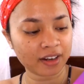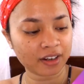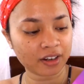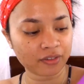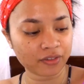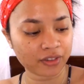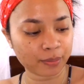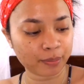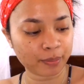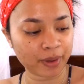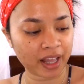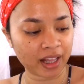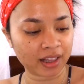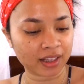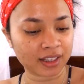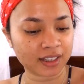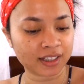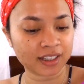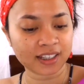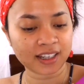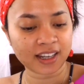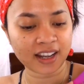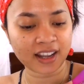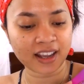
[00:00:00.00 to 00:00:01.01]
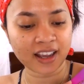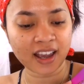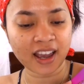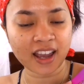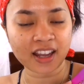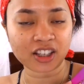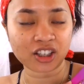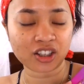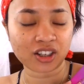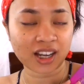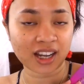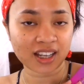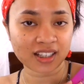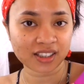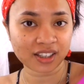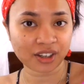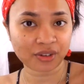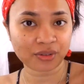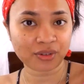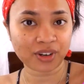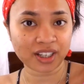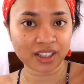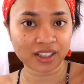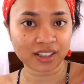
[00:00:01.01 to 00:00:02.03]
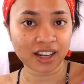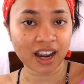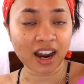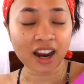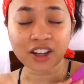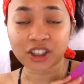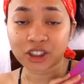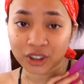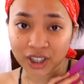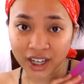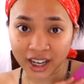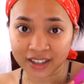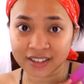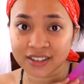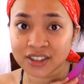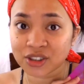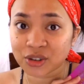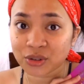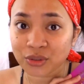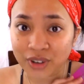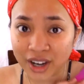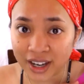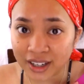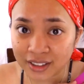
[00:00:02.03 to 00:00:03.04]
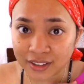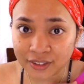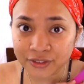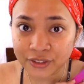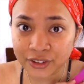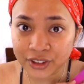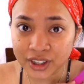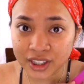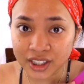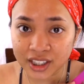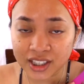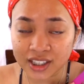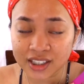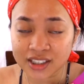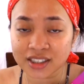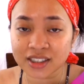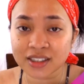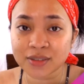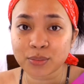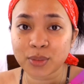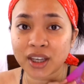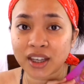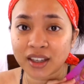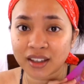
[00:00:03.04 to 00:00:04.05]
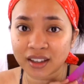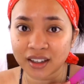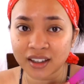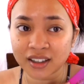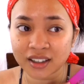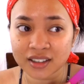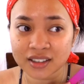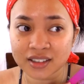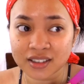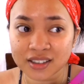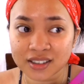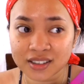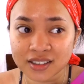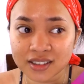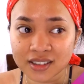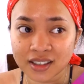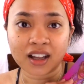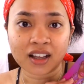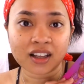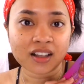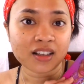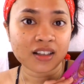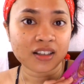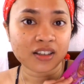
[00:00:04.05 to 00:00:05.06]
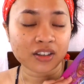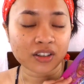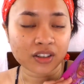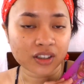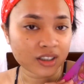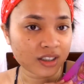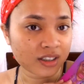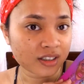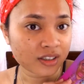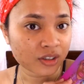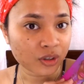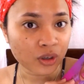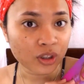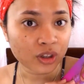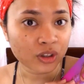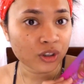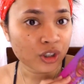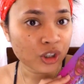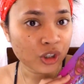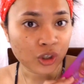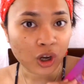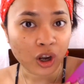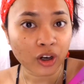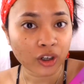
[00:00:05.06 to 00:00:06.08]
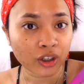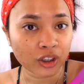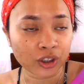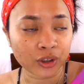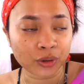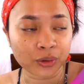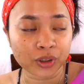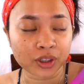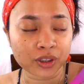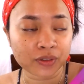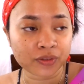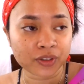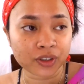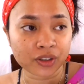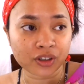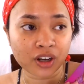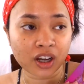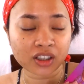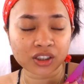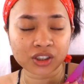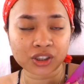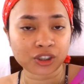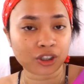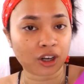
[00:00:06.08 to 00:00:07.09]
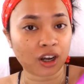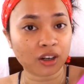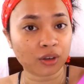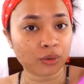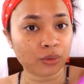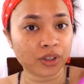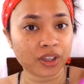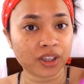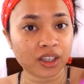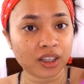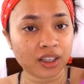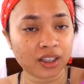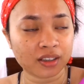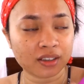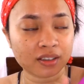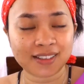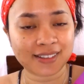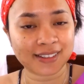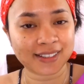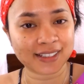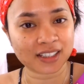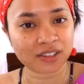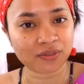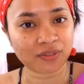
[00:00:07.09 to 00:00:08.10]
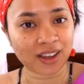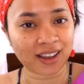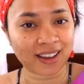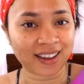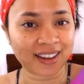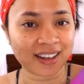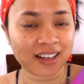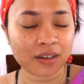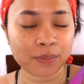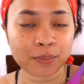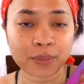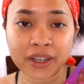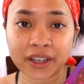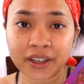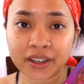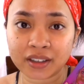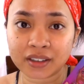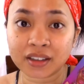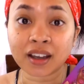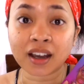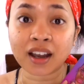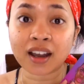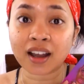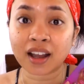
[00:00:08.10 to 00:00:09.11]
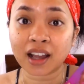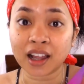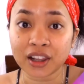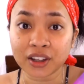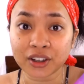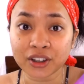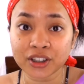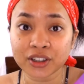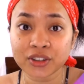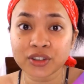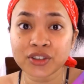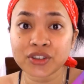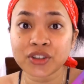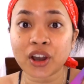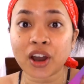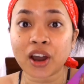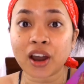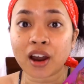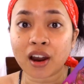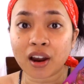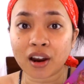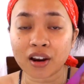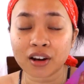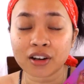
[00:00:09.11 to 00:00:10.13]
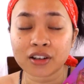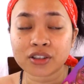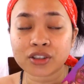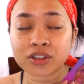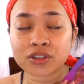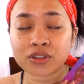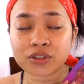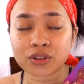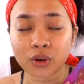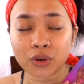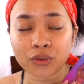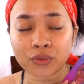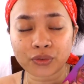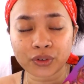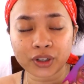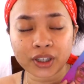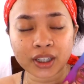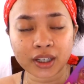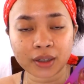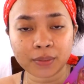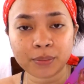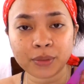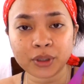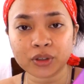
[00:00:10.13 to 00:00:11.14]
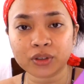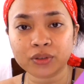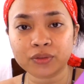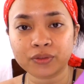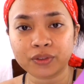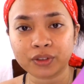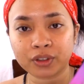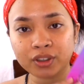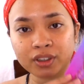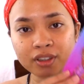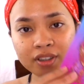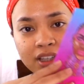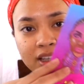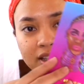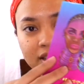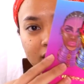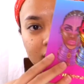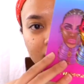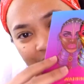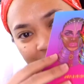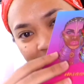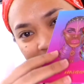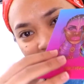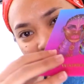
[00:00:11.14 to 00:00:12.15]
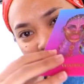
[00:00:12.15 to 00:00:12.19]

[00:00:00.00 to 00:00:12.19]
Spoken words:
of the palette. Yeah, and you guys are ready? Are you guys ready for this? Because it's going to shock you. If you're not shocked with it, it's fine, but the colors are so freaking beautiful. Let's go.